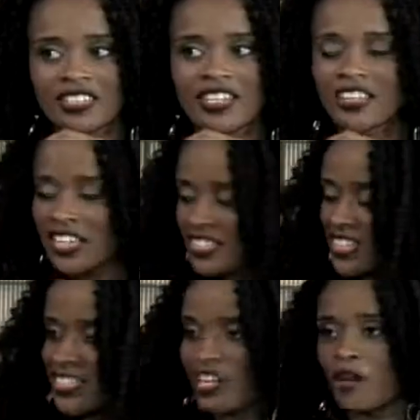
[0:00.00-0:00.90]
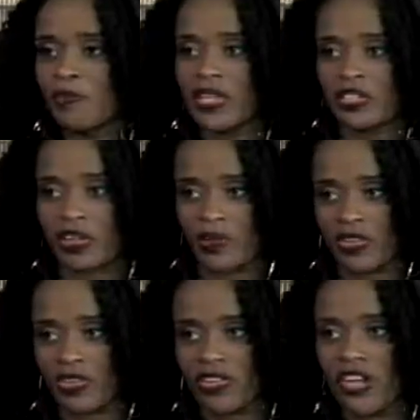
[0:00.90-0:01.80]
Yeah, they stand up and they talk about
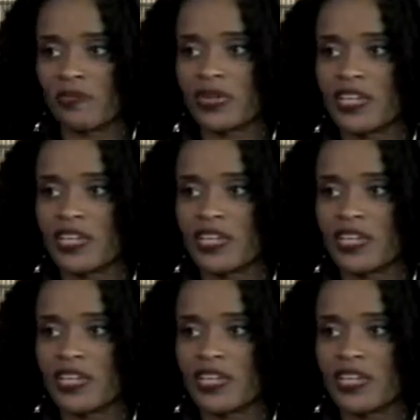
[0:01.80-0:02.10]
their company.